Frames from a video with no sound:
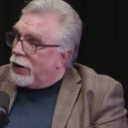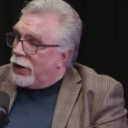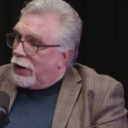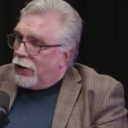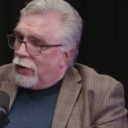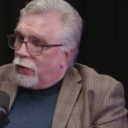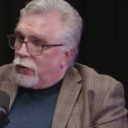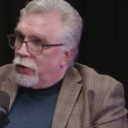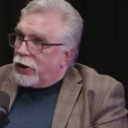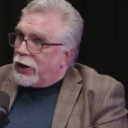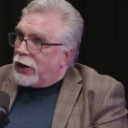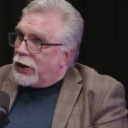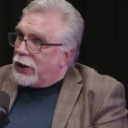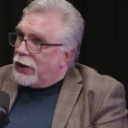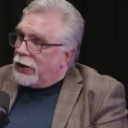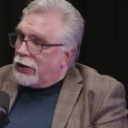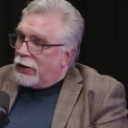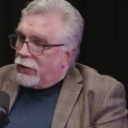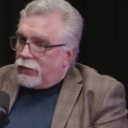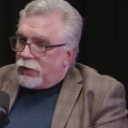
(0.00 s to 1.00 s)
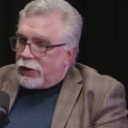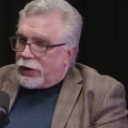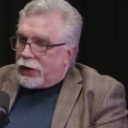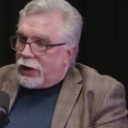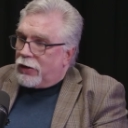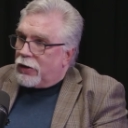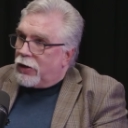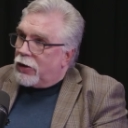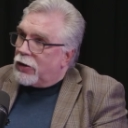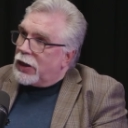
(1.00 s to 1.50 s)
we're getting what they
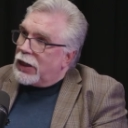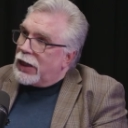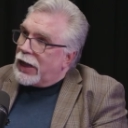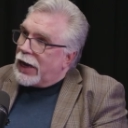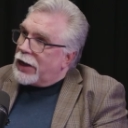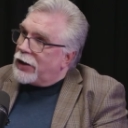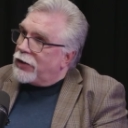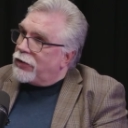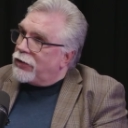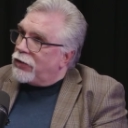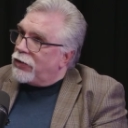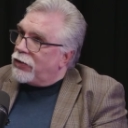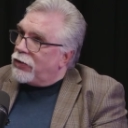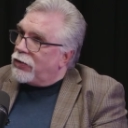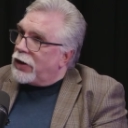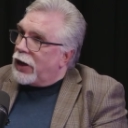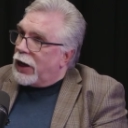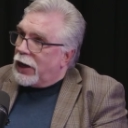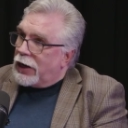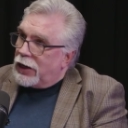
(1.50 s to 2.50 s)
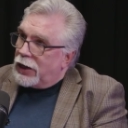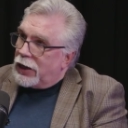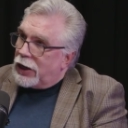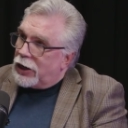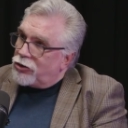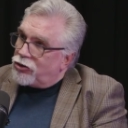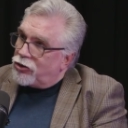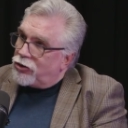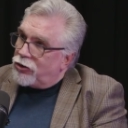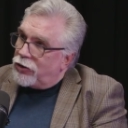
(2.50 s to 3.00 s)
call the latitude and the
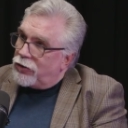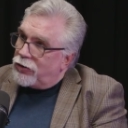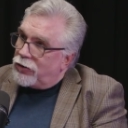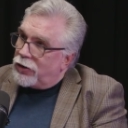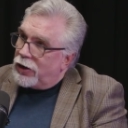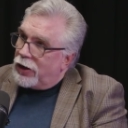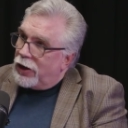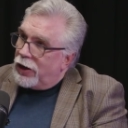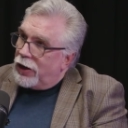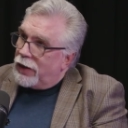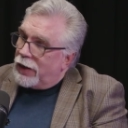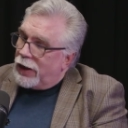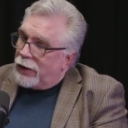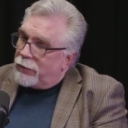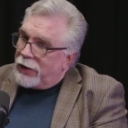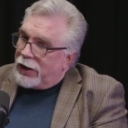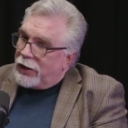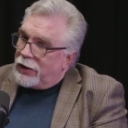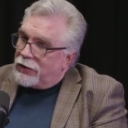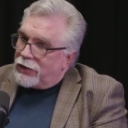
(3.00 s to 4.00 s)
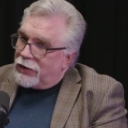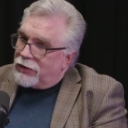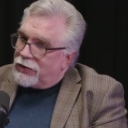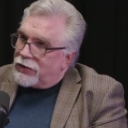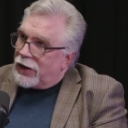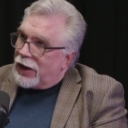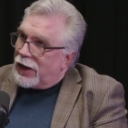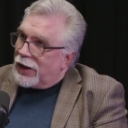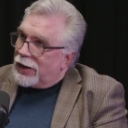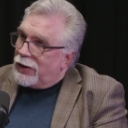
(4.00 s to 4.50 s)
longitude. That means
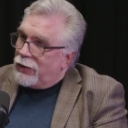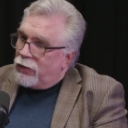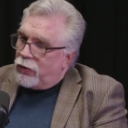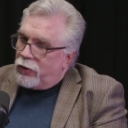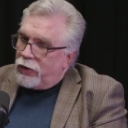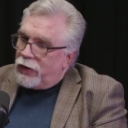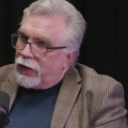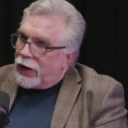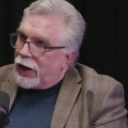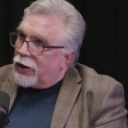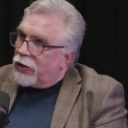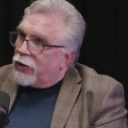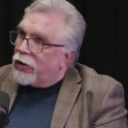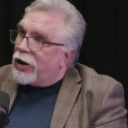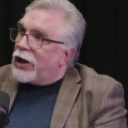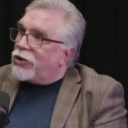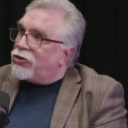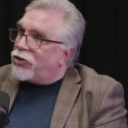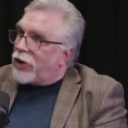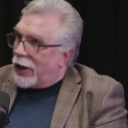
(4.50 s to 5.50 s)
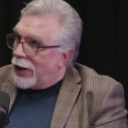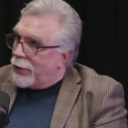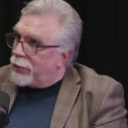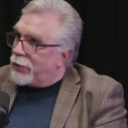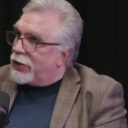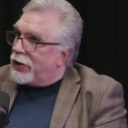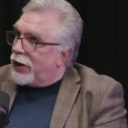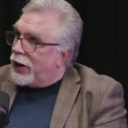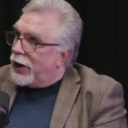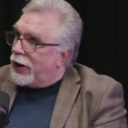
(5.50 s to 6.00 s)
exactly where that crash
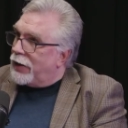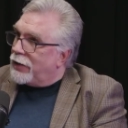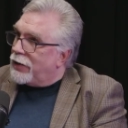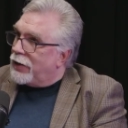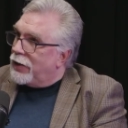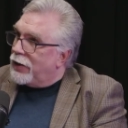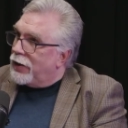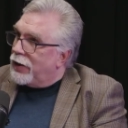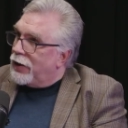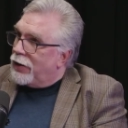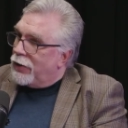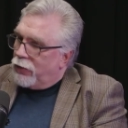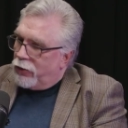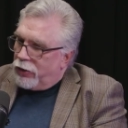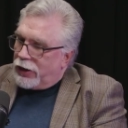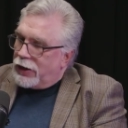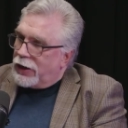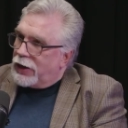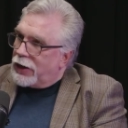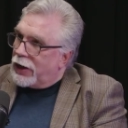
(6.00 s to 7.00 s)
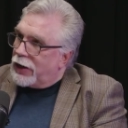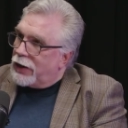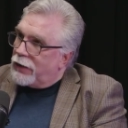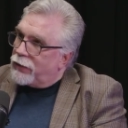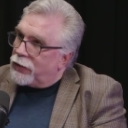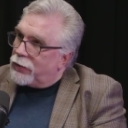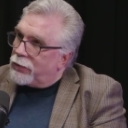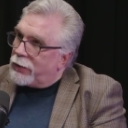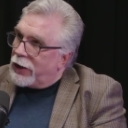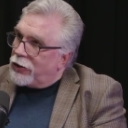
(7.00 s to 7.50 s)
happened at. We're getting that
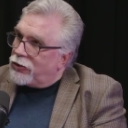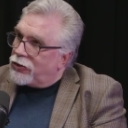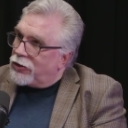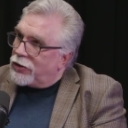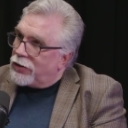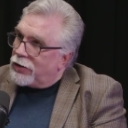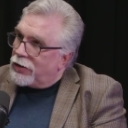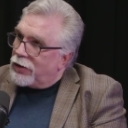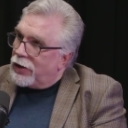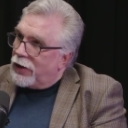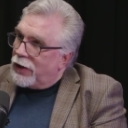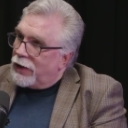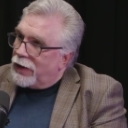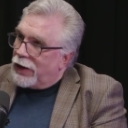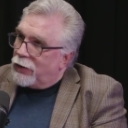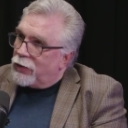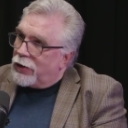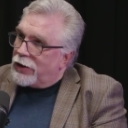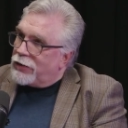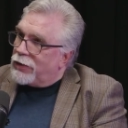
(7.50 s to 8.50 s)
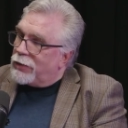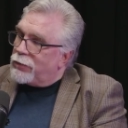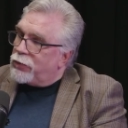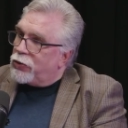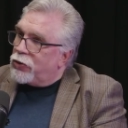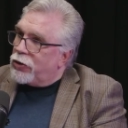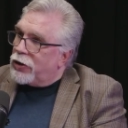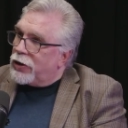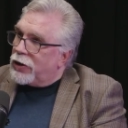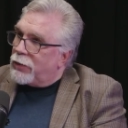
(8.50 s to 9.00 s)
information. Now, what's
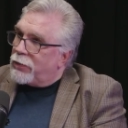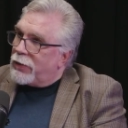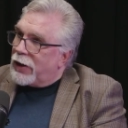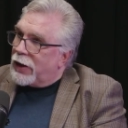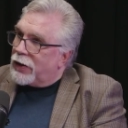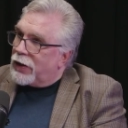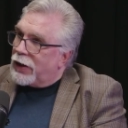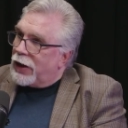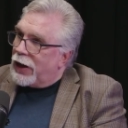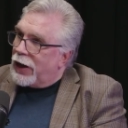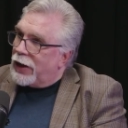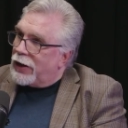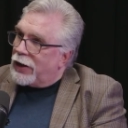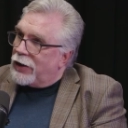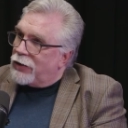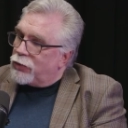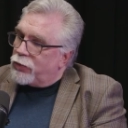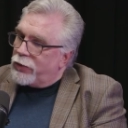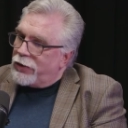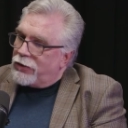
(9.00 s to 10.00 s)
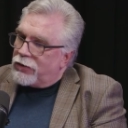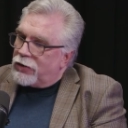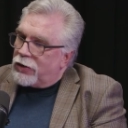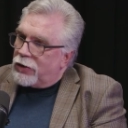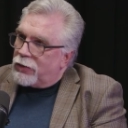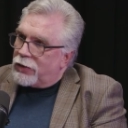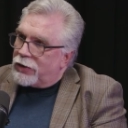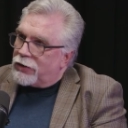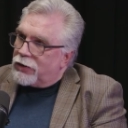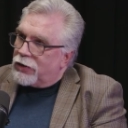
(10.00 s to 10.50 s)
important about that is we
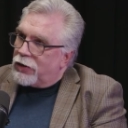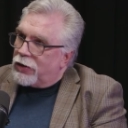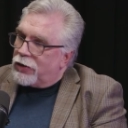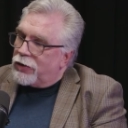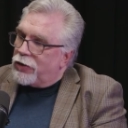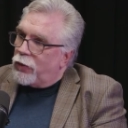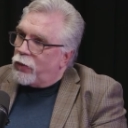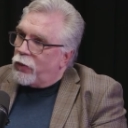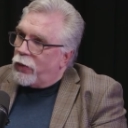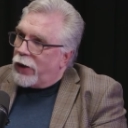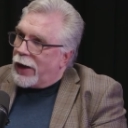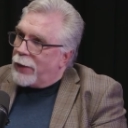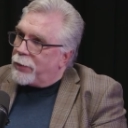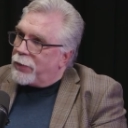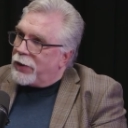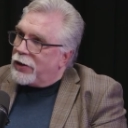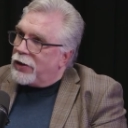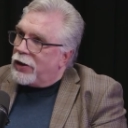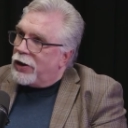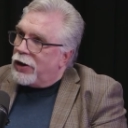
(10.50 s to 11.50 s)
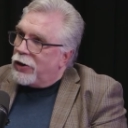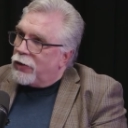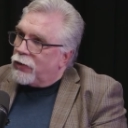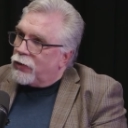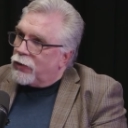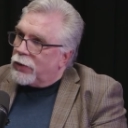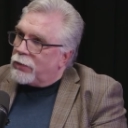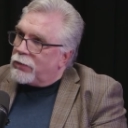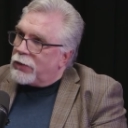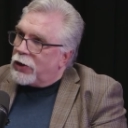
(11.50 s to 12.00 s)
start what's called the rapid
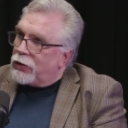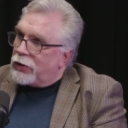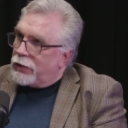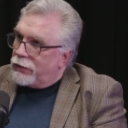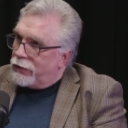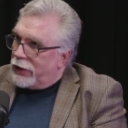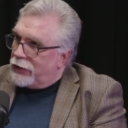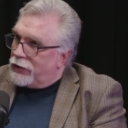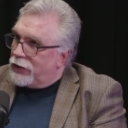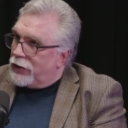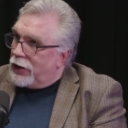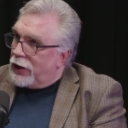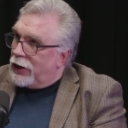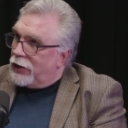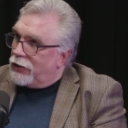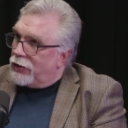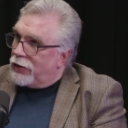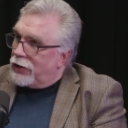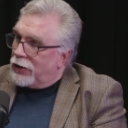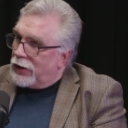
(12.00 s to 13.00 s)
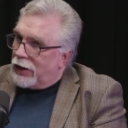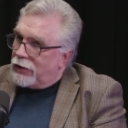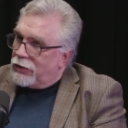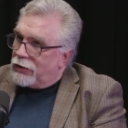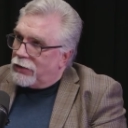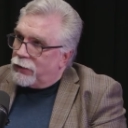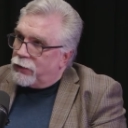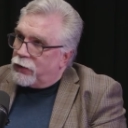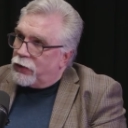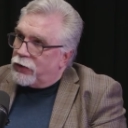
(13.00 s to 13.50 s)
remote investigation. That's
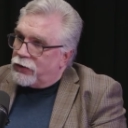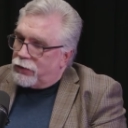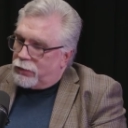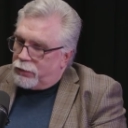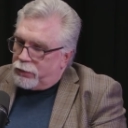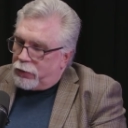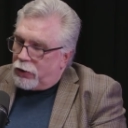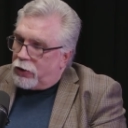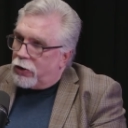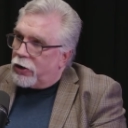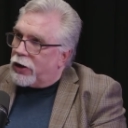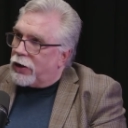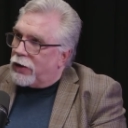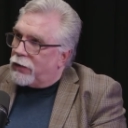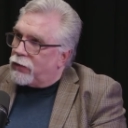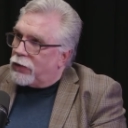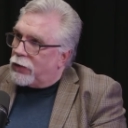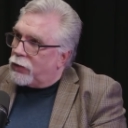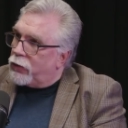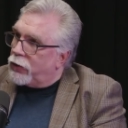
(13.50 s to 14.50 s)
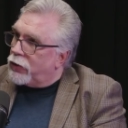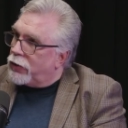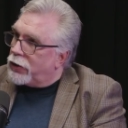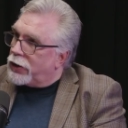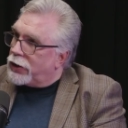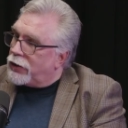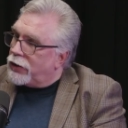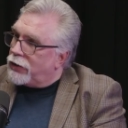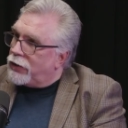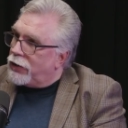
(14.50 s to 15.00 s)
the first part of what we're
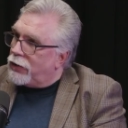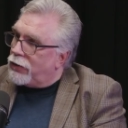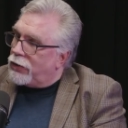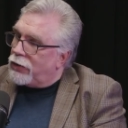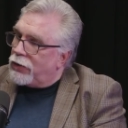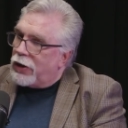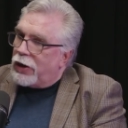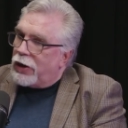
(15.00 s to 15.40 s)
going to do.